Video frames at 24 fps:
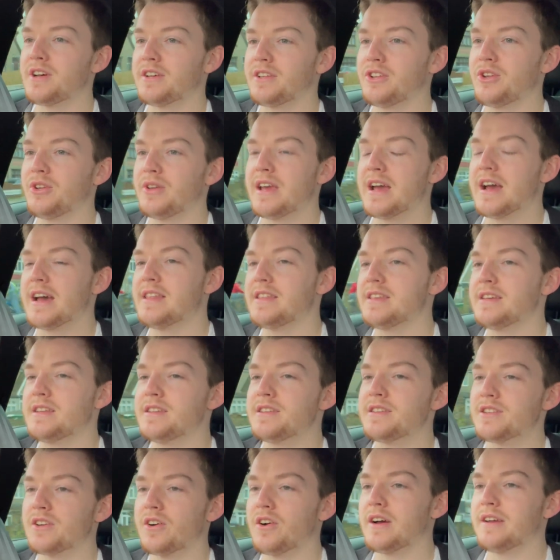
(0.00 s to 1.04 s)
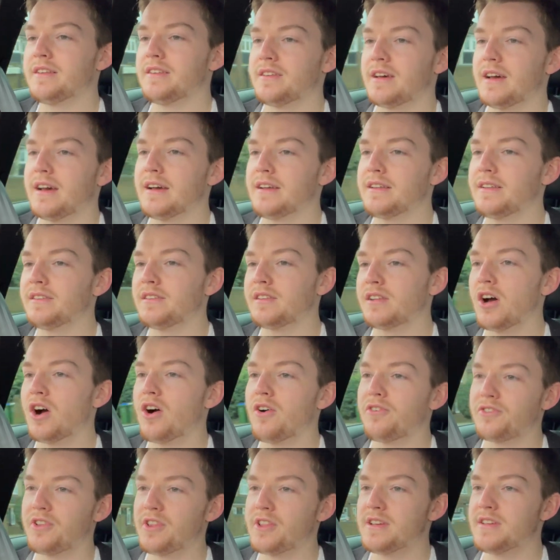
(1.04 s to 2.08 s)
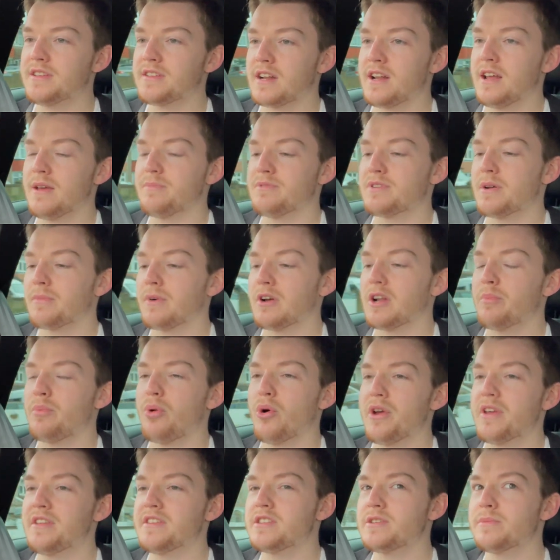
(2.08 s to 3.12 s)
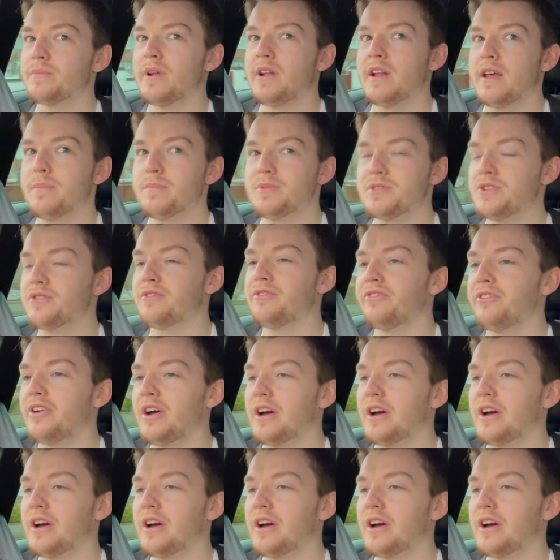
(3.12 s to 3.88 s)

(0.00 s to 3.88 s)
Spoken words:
than you can the inside. And after these clips, I'm going to put in some clips of